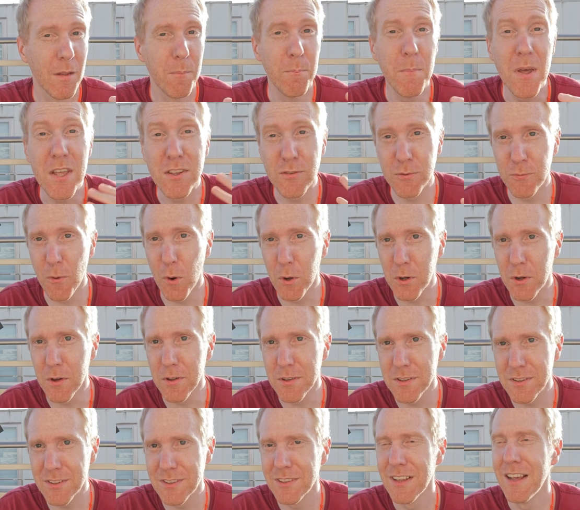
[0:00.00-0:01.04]

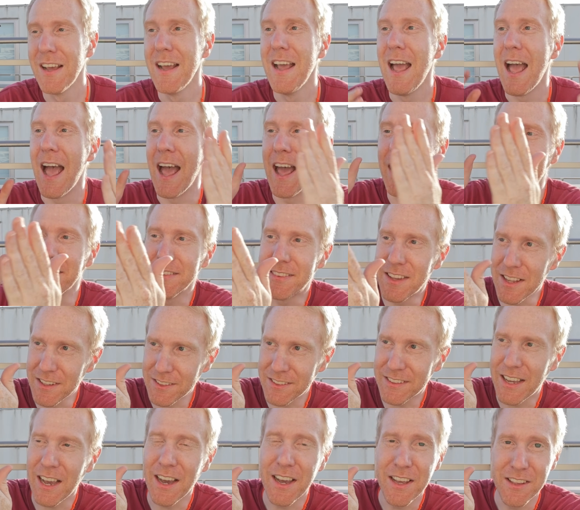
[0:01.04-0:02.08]
misfocus and
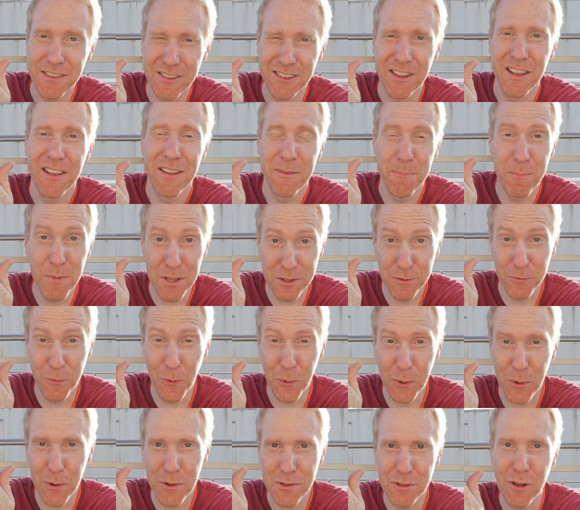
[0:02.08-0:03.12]
this guy's
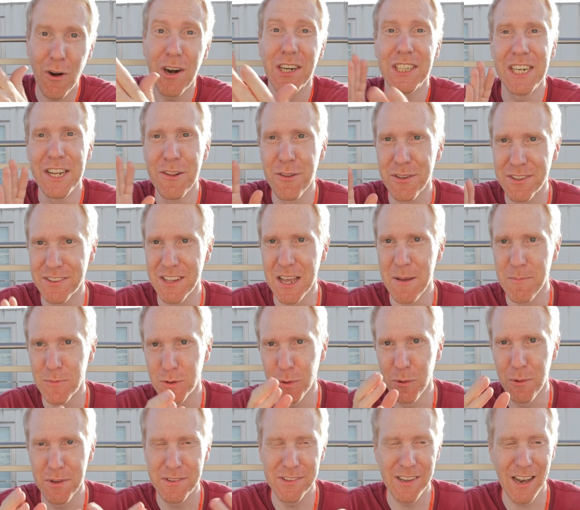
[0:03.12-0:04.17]
misfocus are actually the same.
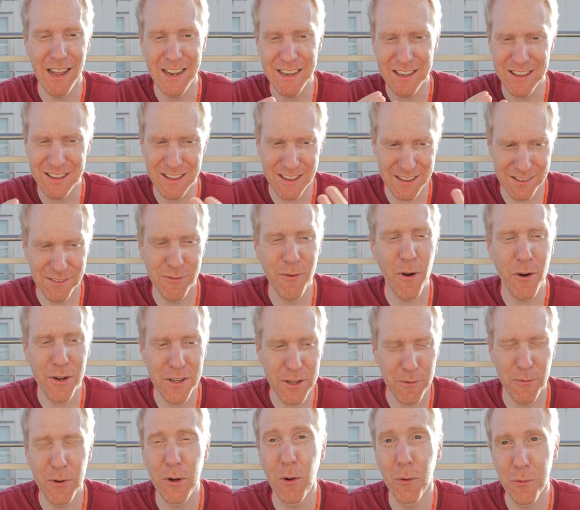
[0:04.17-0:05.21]
So it's very
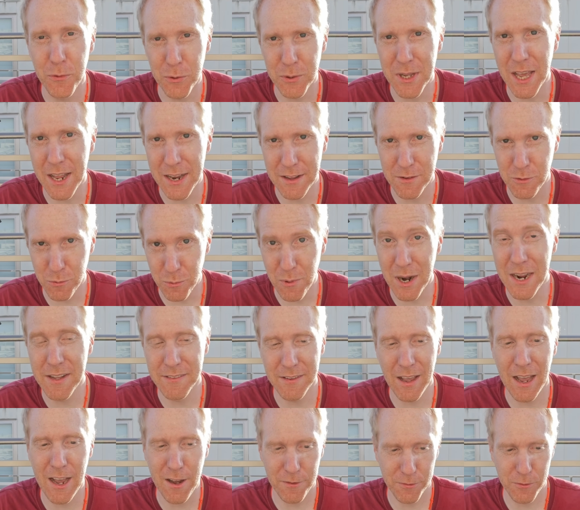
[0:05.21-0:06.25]
difficult to get it
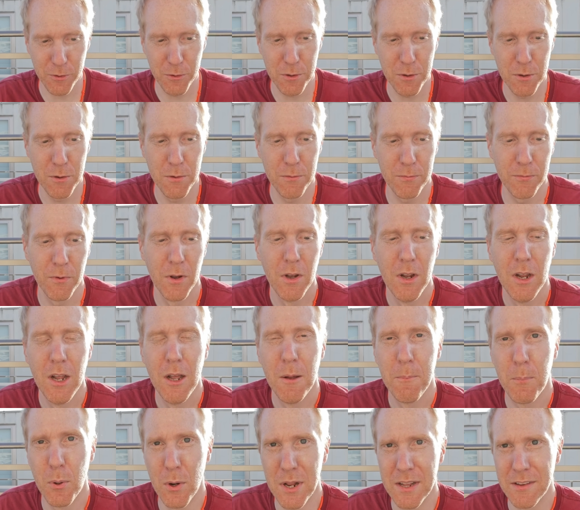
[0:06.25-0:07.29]
right after you've
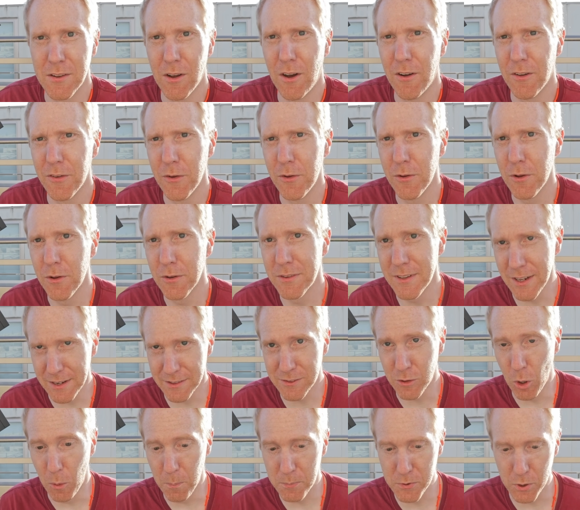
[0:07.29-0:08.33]
put it on a
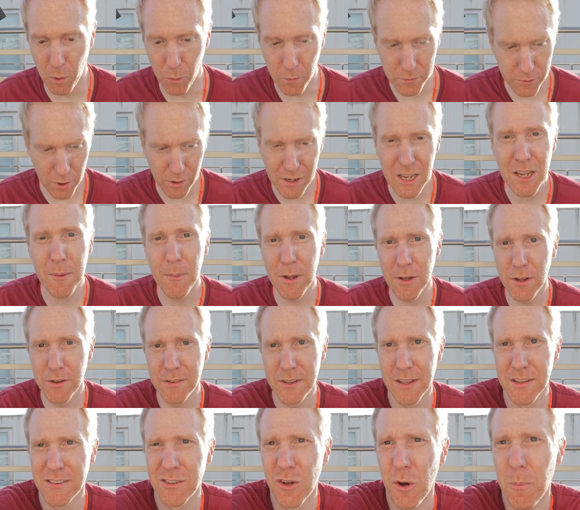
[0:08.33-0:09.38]
telescope. So talking about the
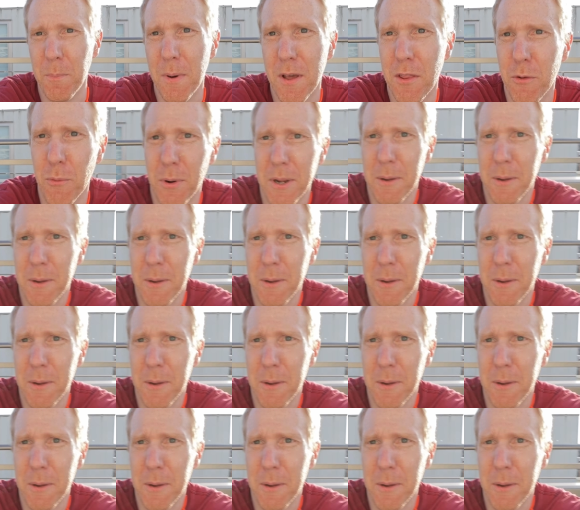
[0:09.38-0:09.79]
telescope, by the